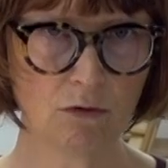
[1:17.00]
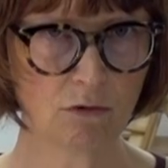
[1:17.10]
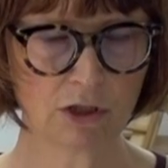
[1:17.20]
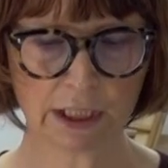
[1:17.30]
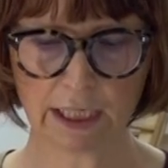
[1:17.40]

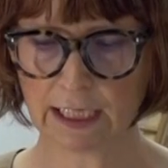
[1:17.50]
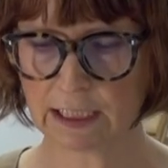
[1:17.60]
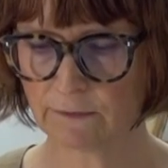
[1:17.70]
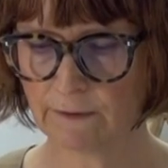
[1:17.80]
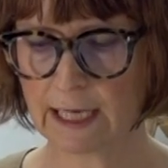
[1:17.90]
Yorkshire,
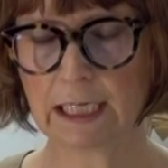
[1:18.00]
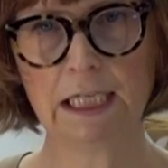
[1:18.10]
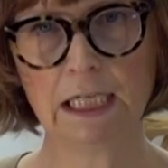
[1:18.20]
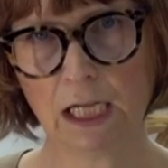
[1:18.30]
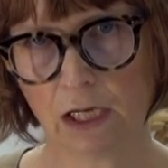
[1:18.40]
it's
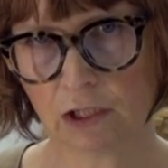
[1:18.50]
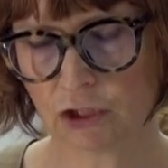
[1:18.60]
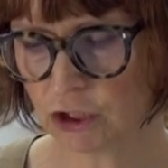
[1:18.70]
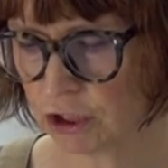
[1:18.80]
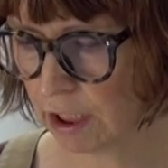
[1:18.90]
fairly
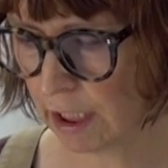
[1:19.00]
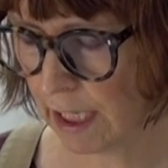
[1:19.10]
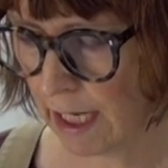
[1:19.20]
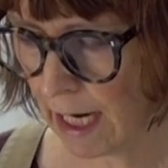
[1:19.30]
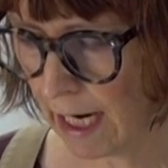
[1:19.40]
lush,
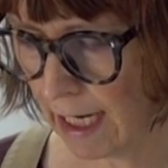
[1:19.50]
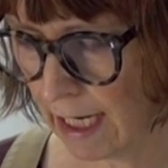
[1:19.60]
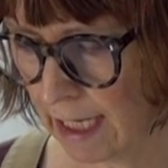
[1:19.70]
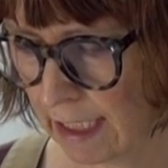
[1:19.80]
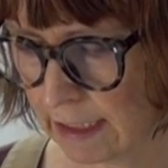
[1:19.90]

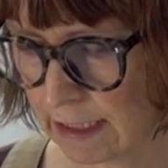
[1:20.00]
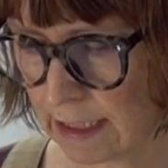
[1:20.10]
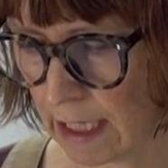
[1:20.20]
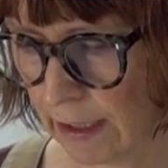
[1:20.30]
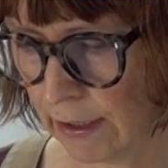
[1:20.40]
and
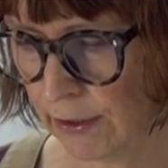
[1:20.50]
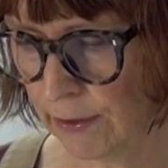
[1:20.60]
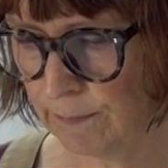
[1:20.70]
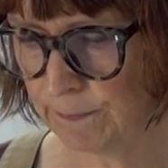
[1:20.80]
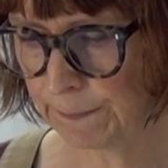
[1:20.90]

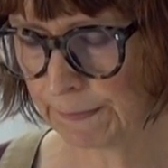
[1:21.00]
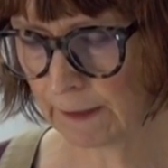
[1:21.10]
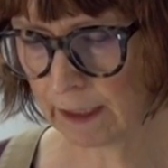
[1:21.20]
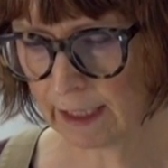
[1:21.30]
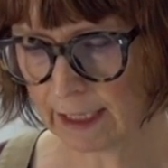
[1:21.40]

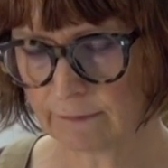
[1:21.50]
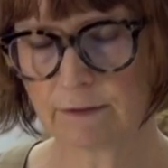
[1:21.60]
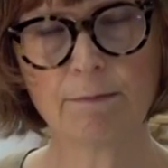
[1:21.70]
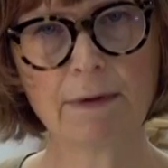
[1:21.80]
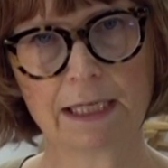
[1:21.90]
I have
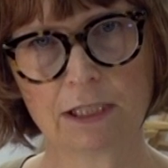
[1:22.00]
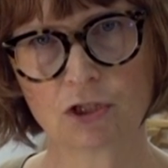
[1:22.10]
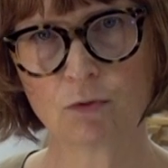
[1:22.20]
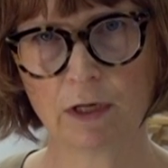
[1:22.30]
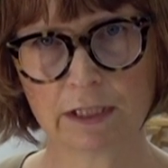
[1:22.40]
to
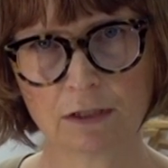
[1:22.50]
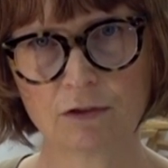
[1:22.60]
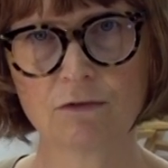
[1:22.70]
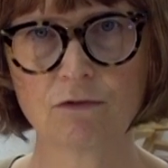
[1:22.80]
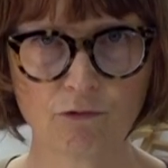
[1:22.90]
manage quite a
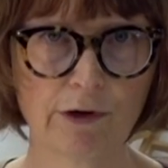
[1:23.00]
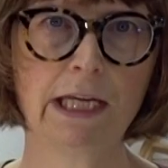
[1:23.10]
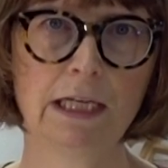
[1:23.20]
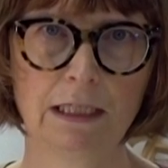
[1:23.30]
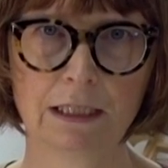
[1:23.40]
lot of
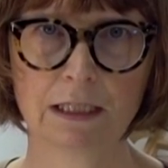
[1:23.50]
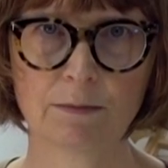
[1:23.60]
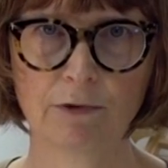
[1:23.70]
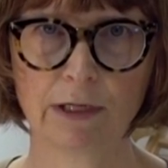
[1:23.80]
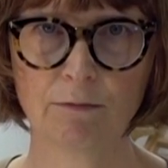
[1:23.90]
green in this
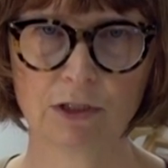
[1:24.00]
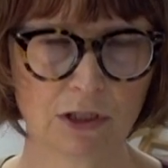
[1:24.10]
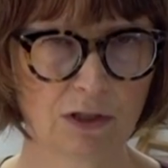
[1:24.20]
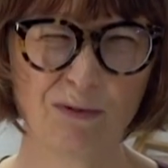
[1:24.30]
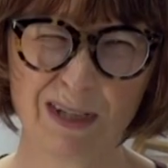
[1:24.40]
print,
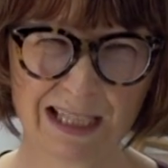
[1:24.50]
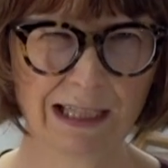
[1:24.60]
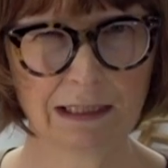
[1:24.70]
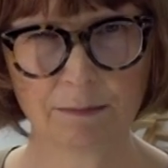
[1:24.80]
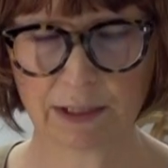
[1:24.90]
which is always a
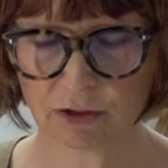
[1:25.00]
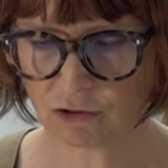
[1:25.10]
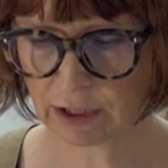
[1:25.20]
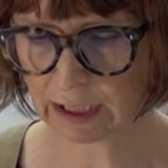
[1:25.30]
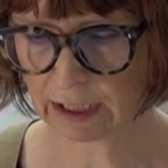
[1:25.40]
little bit
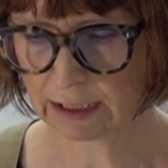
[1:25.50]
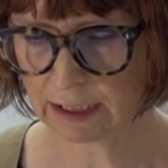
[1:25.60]
tricky.